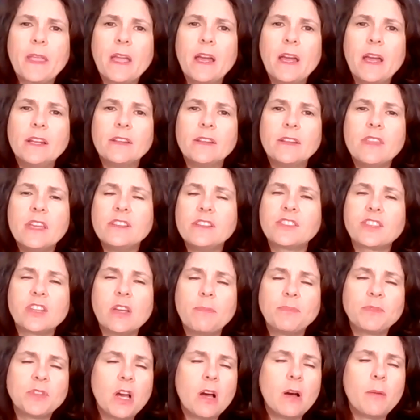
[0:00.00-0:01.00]
And they
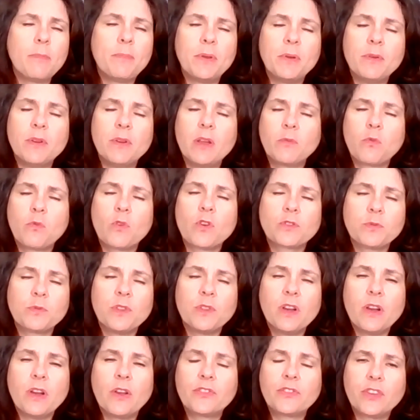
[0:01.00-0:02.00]
stepped up and worked
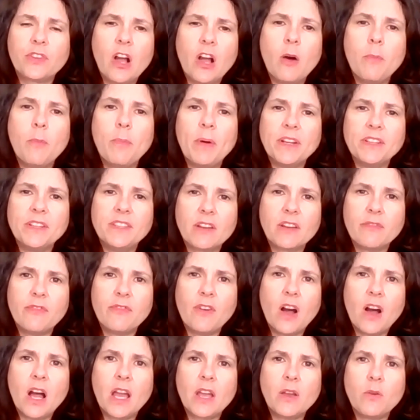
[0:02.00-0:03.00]
with us to help
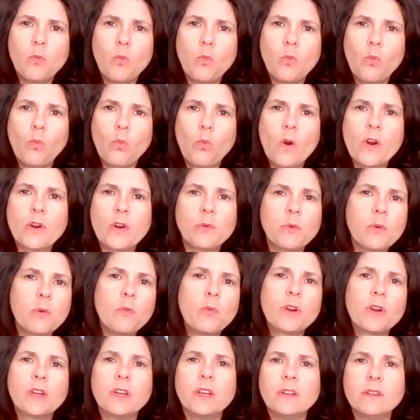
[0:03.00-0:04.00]
identify where we
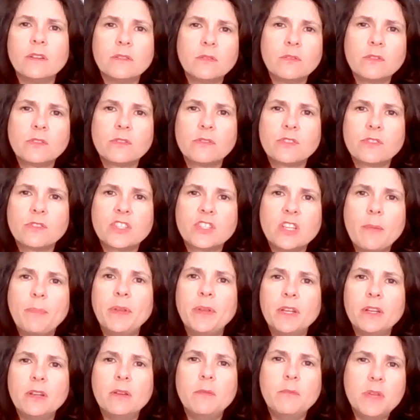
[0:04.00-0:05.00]
want to
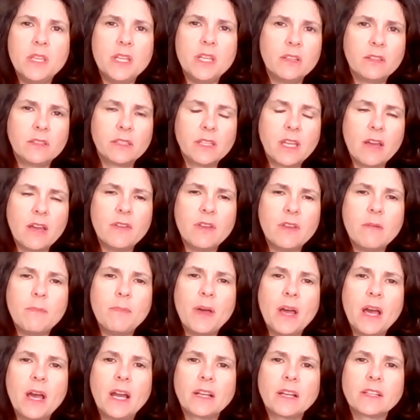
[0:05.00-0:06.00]
step in and immediately have
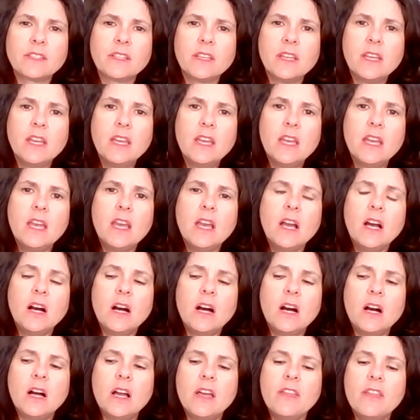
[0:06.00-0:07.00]
impact.
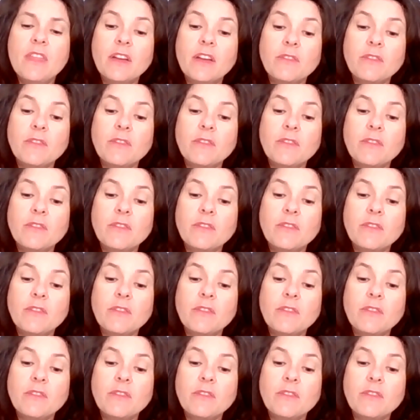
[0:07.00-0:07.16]
Mm-hmm.